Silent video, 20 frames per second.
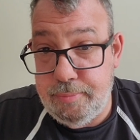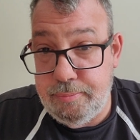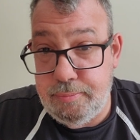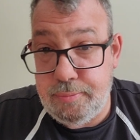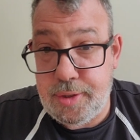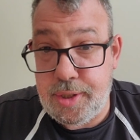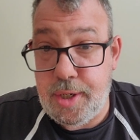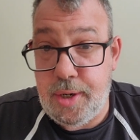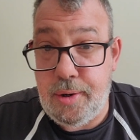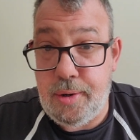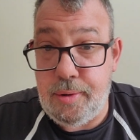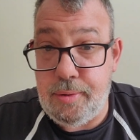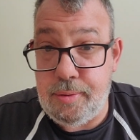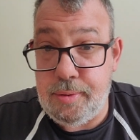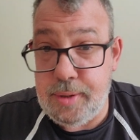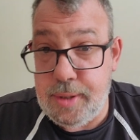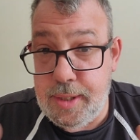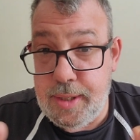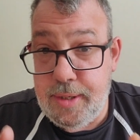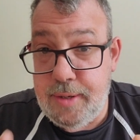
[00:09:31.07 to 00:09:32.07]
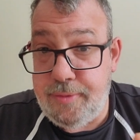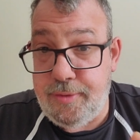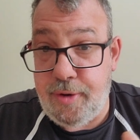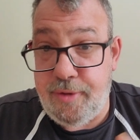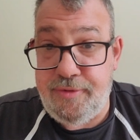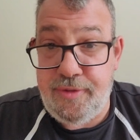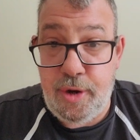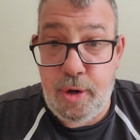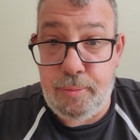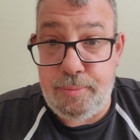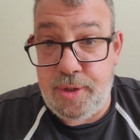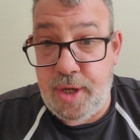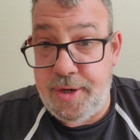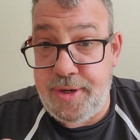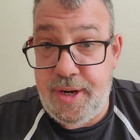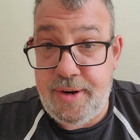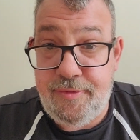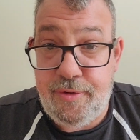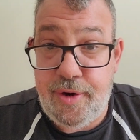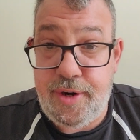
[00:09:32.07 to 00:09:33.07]
So they're filmed on
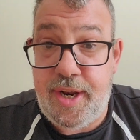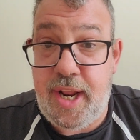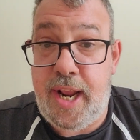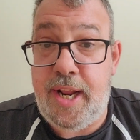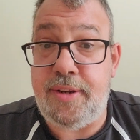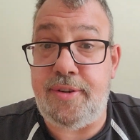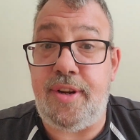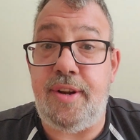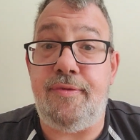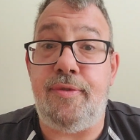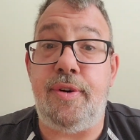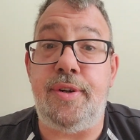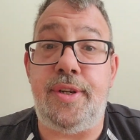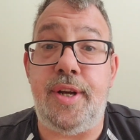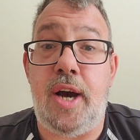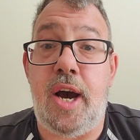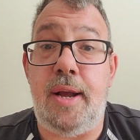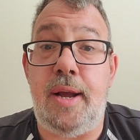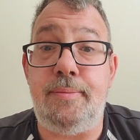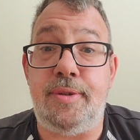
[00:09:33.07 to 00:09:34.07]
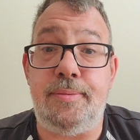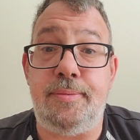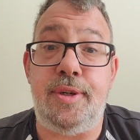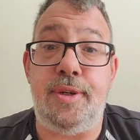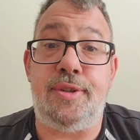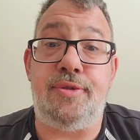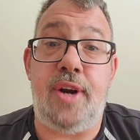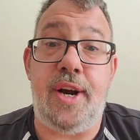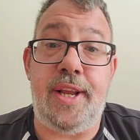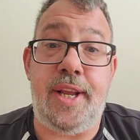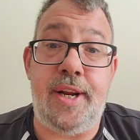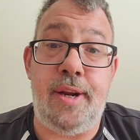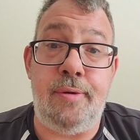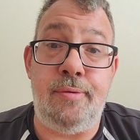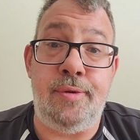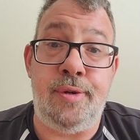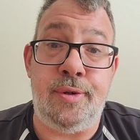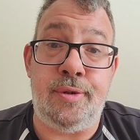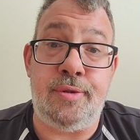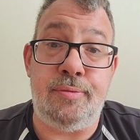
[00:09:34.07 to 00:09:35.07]
different days, different times. I'm going to try to get out
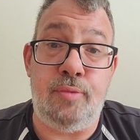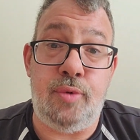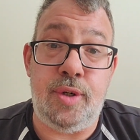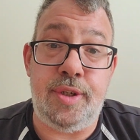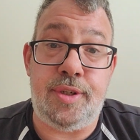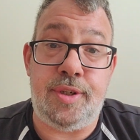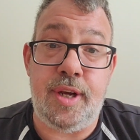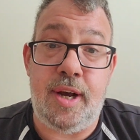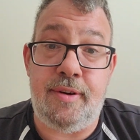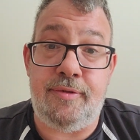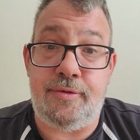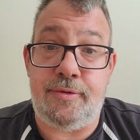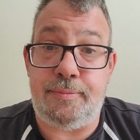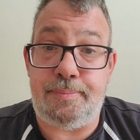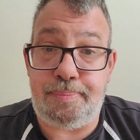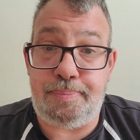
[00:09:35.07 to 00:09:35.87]
and do some wood stuff.